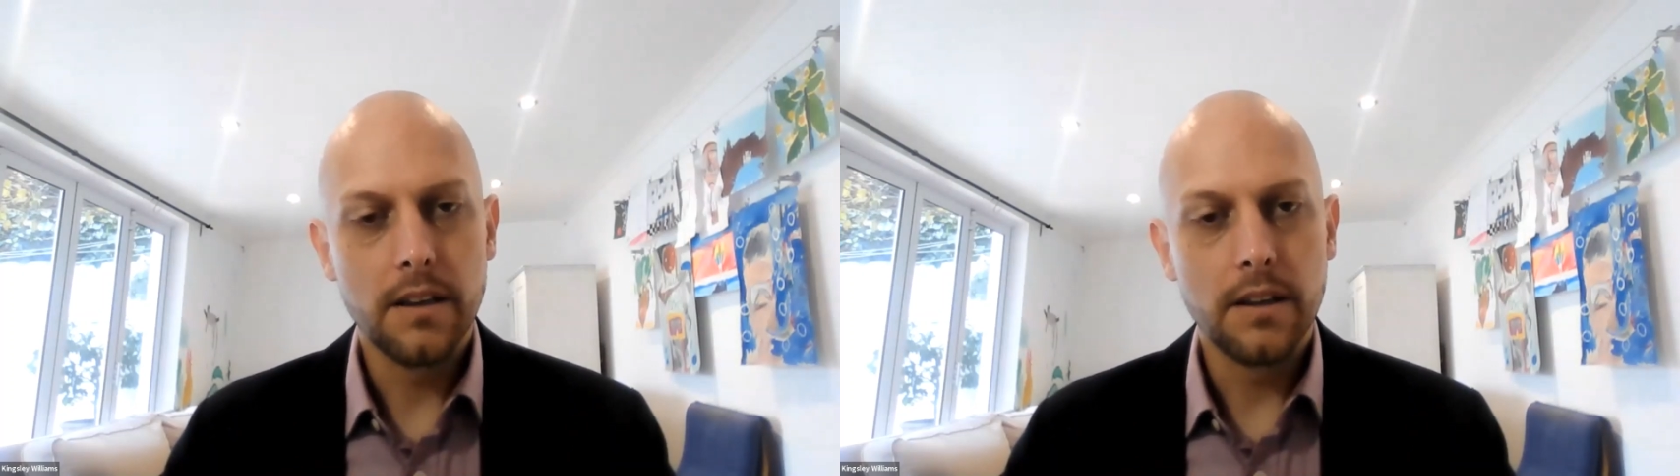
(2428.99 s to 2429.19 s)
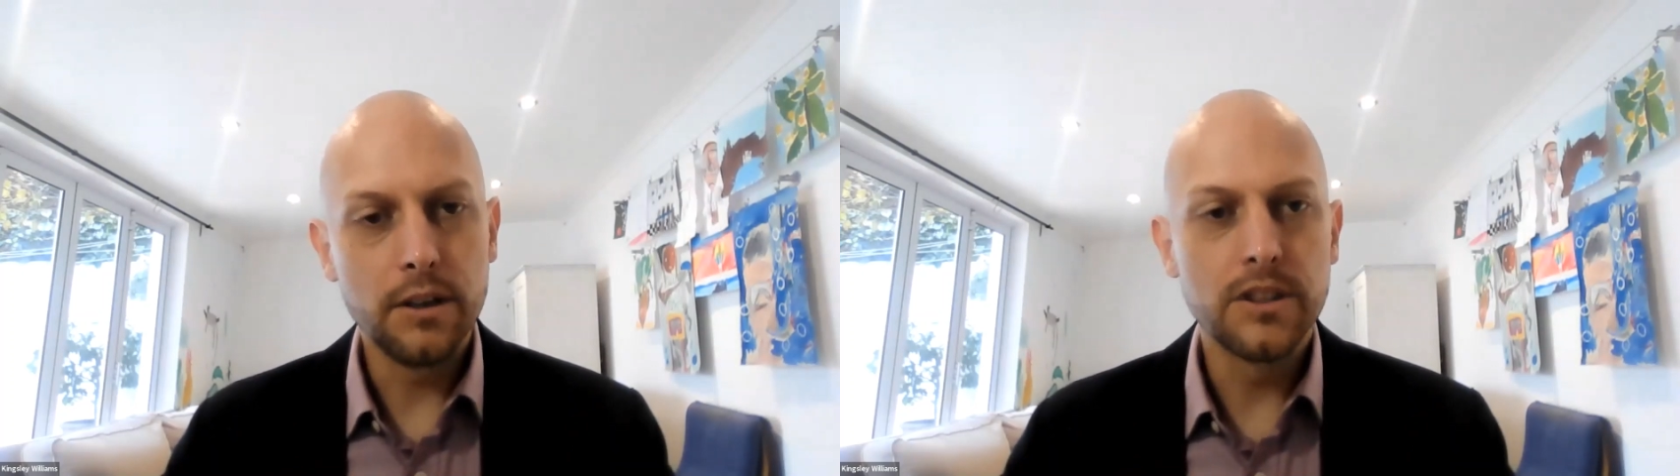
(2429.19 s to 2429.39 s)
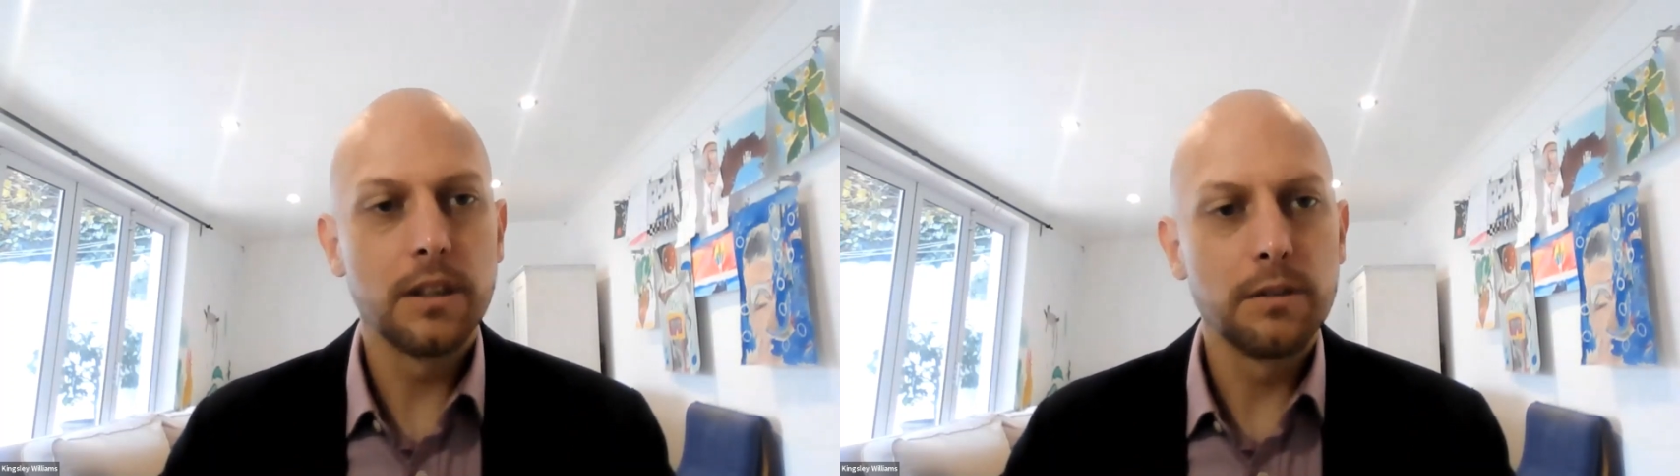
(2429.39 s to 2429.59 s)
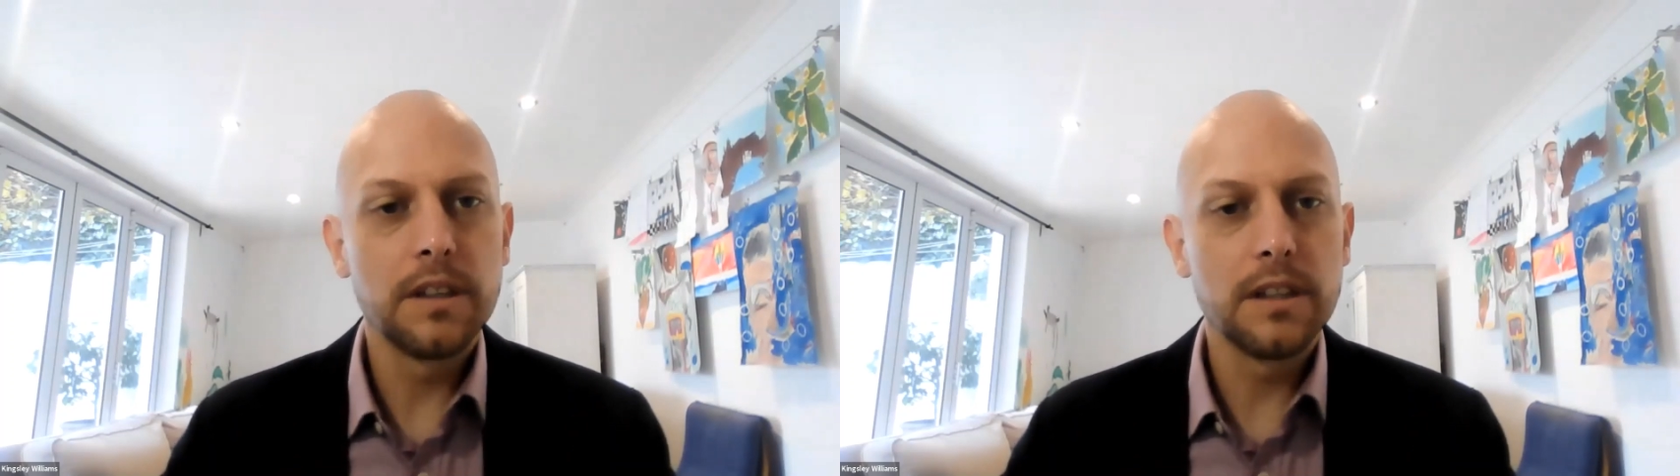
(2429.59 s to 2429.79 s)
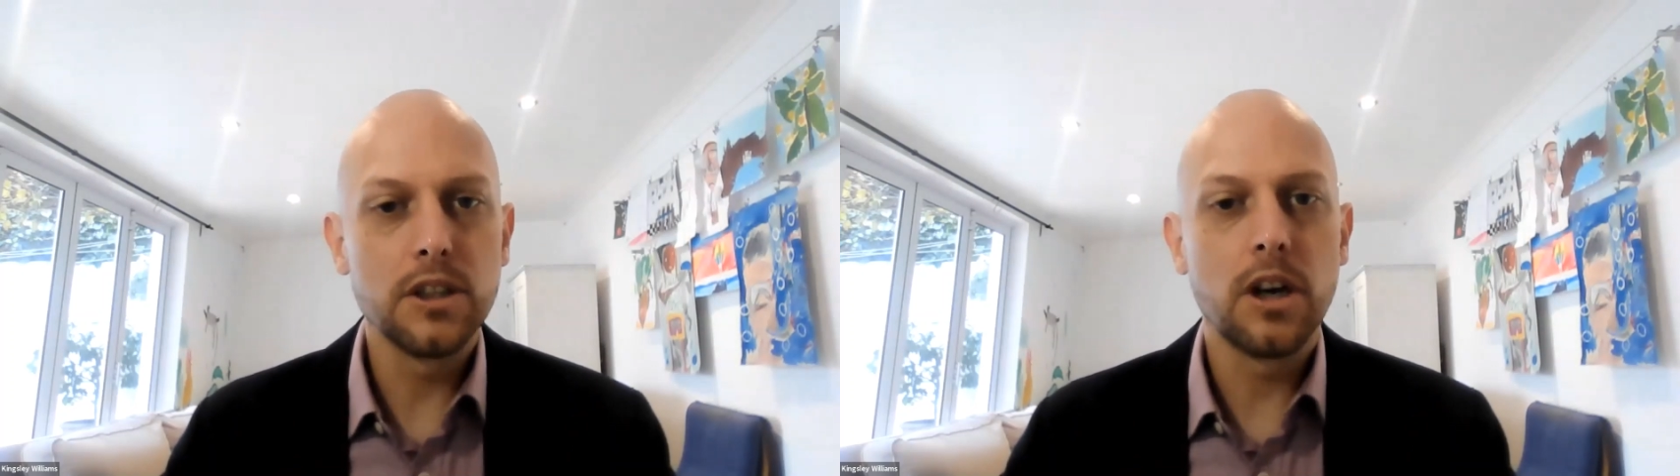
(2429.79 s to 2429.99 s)
those
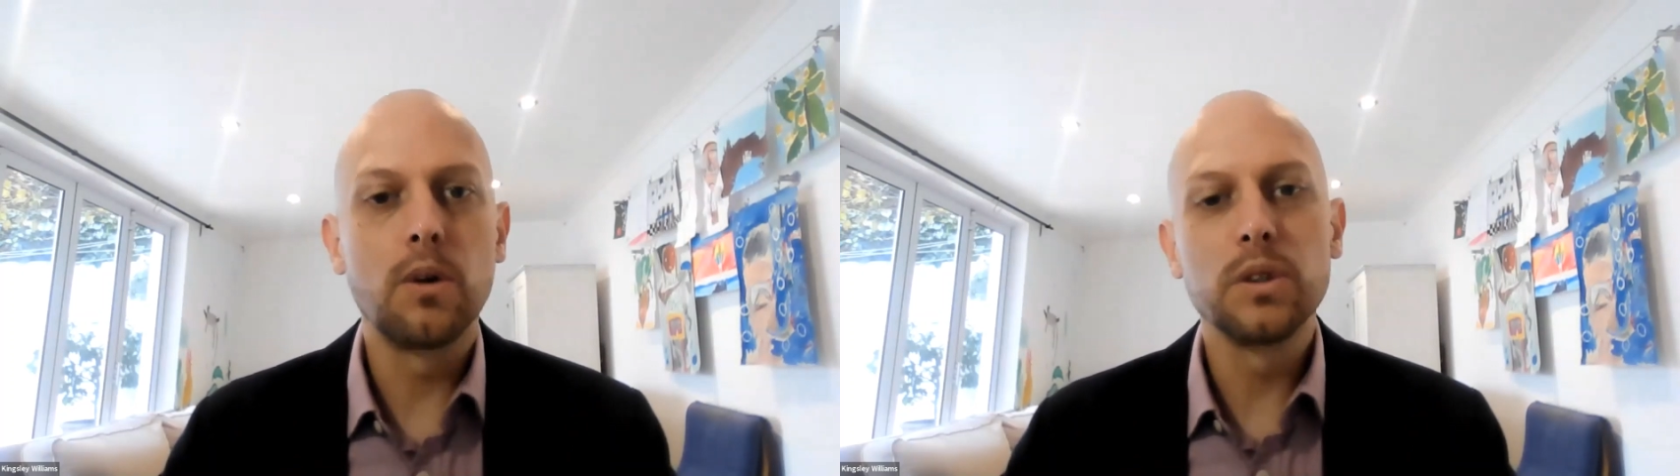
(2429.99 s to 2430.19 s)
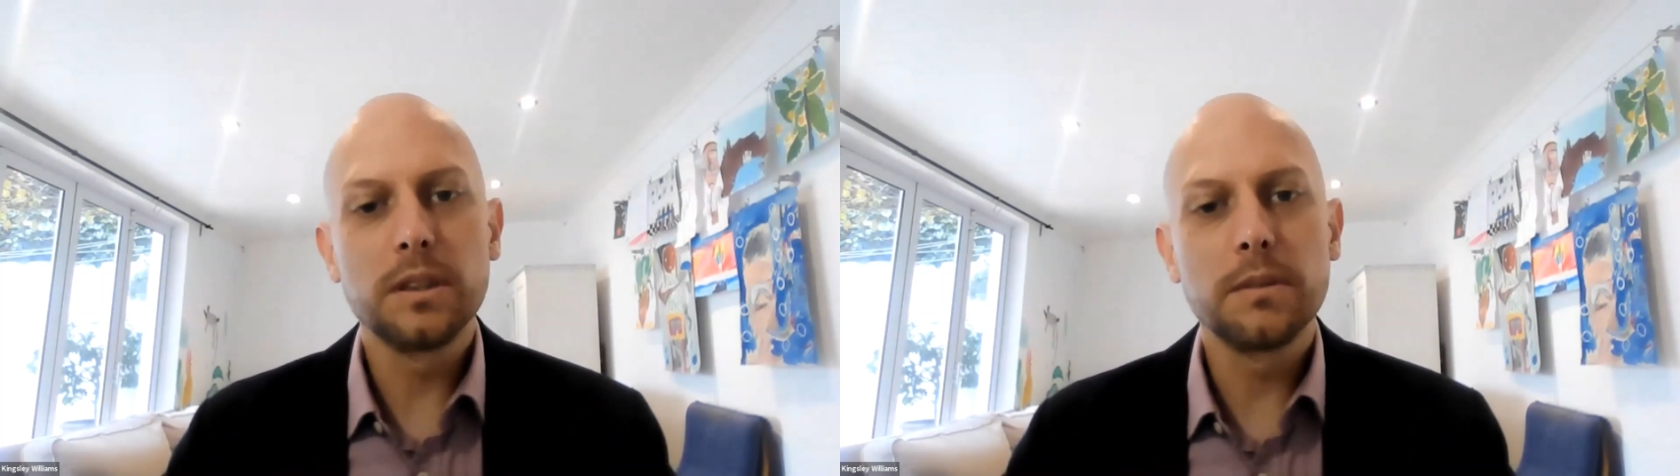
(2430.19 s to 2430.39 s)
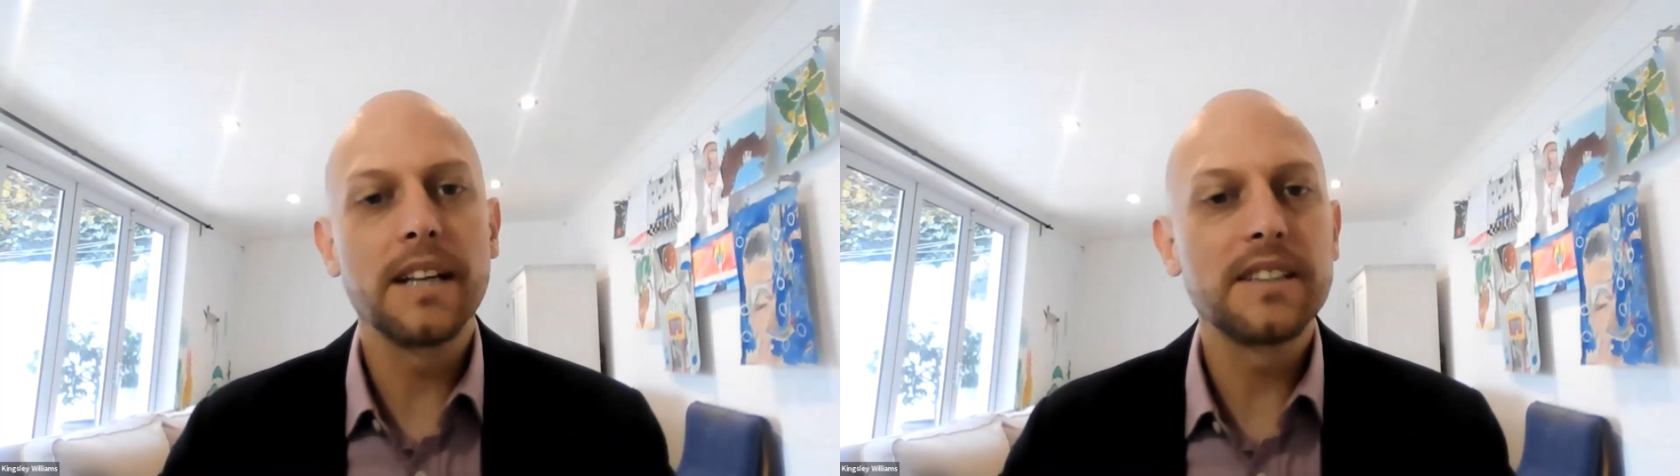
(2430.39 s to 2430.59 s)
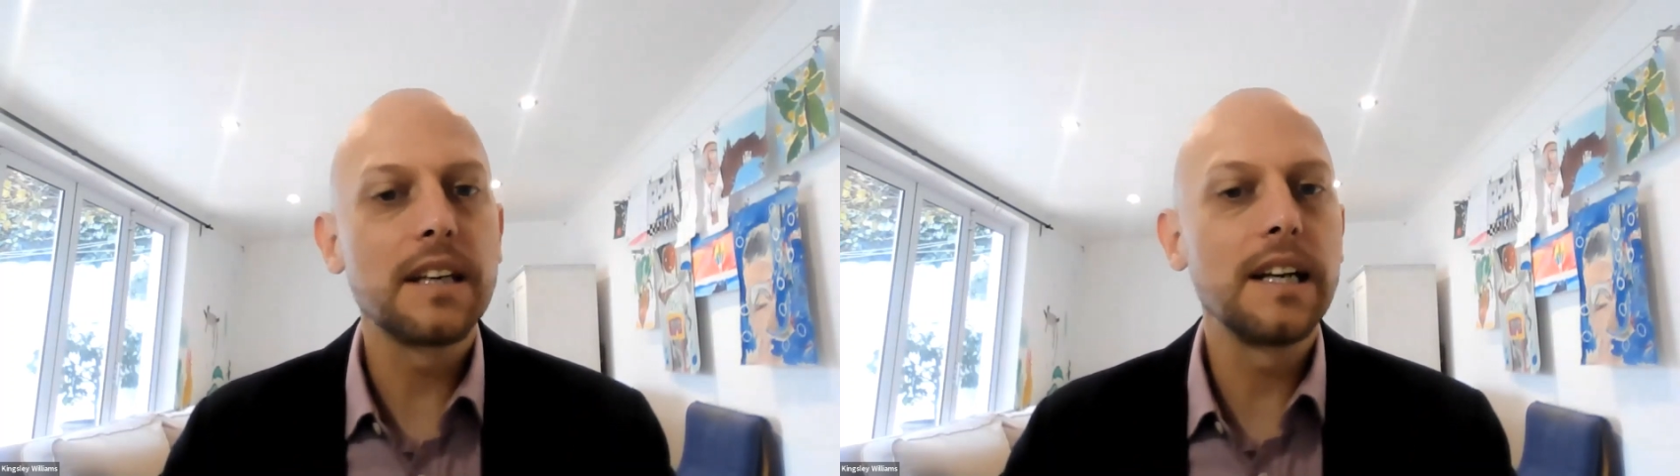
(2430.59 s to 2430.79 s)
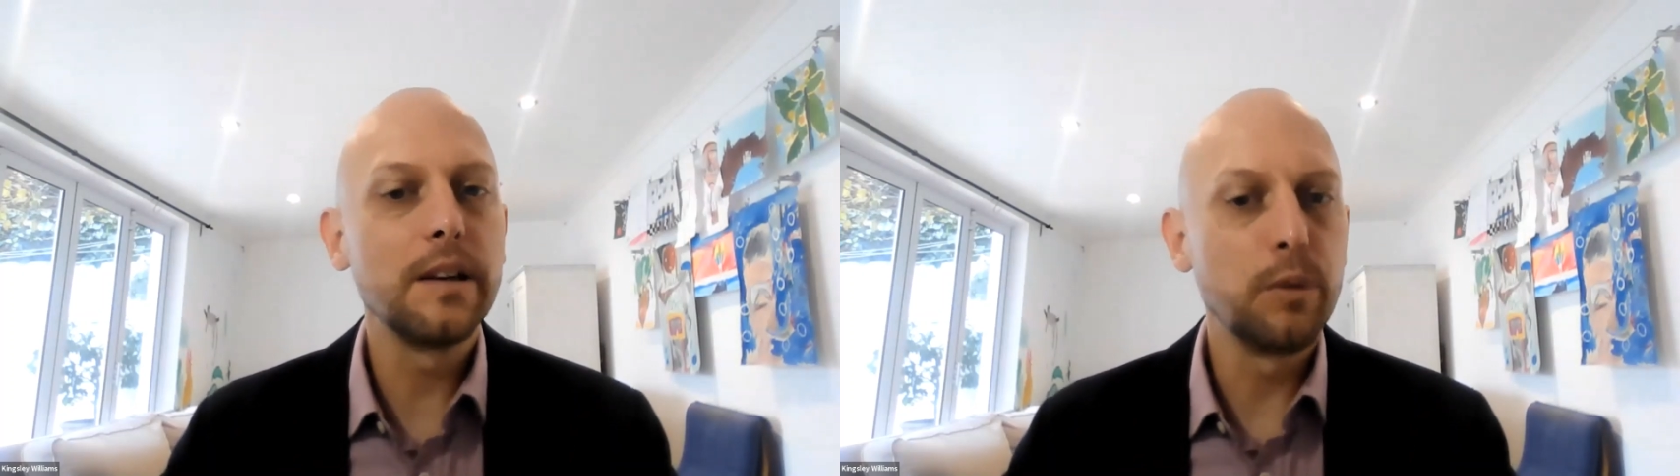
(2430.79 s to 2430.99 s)
dividends are automatically